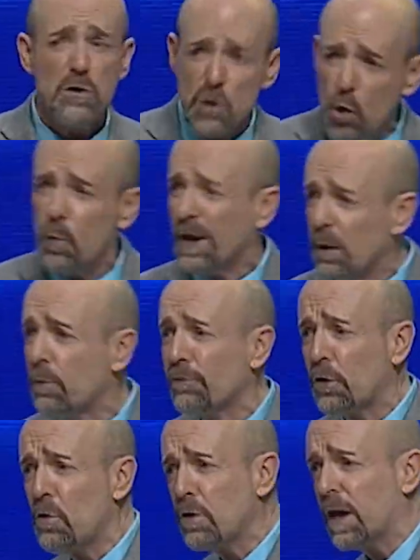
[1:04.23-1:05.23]
knew what he was
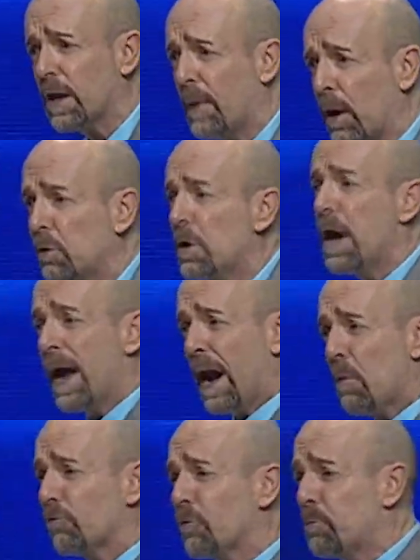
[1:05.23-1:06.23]
talking about. And
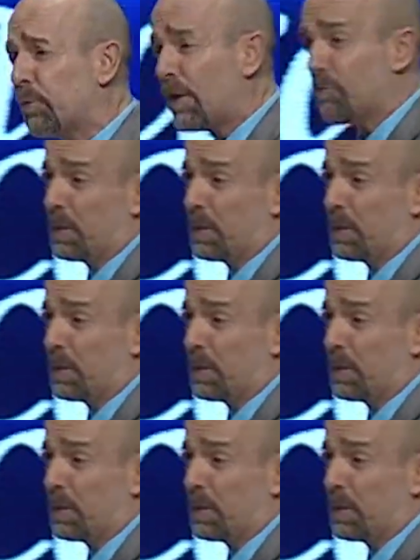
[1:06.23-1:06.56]
I was impressed,